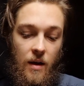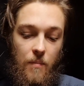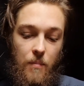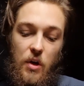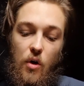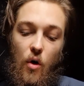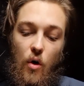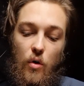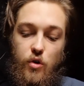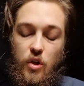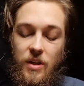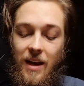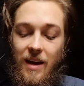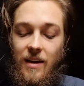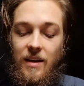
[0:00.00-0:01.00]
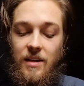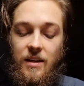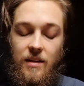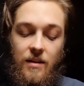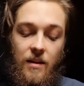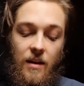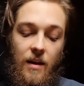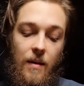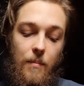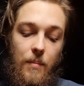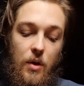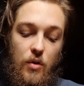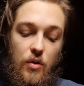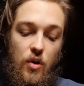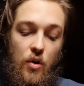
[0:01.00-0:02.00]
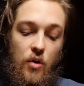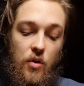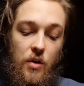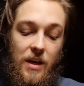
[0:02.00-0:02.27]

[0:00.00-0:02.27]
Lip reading: but you're also standing still because you're not